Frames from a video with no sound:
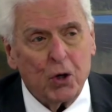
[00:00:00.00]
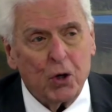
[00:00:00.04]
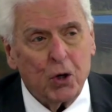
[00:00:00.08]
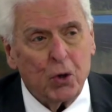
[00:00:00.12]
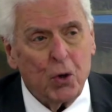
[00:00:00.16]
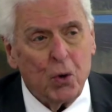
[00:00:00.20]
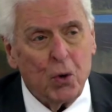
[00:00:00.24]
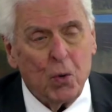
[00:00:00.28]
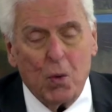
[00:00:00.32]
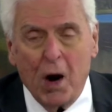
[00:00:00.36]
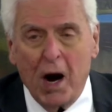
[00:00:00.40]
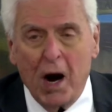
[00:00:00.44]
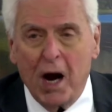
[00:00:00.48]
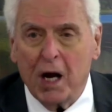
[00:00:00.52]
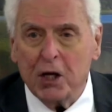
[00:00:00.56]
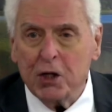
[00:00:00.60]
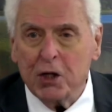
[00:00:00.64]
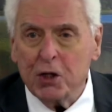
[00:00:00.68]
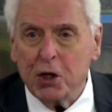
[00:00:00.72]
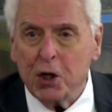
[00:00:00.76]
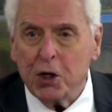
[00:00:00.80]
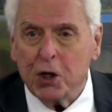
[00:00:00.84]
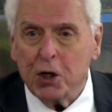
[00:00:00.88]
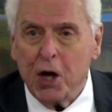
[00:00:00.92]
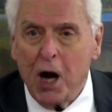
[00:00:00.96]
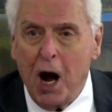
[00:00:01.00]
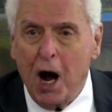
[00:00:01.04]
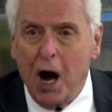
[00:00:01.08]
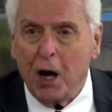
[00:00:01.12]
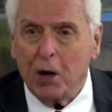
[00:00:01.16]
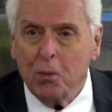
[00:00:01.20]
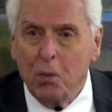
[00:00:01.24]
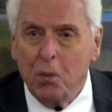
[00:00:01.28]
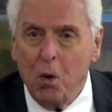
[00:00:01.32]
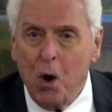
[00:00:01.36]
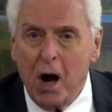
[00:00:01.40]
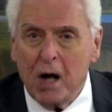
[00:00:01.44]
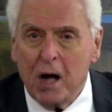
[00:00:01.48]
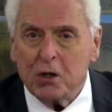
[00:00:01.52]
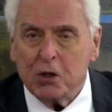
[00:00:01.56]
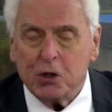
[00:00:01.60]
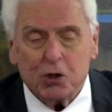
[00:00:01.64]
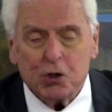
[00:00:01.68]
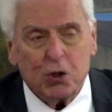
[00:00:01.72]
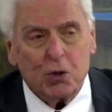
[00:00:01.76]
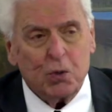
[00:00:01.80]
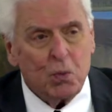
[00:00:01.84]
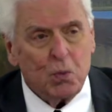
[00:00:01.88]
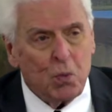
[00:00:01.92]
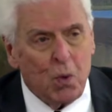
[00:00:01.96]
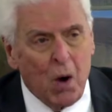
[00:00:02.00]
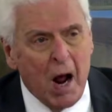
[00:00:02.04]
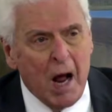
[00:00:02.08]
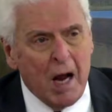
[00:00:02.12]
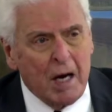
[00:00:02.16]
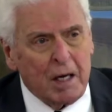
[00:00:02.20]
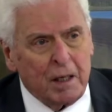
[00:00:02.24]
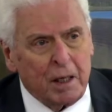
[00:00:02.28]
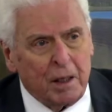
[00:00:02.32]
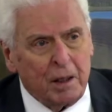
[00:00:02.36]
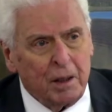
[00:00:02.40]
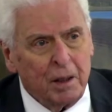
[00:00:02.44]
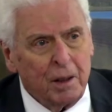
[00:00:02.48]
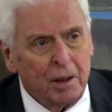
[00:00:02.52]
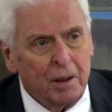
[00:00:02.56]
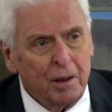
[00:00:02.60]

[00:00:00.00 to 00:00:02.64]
to the way that God wants it run.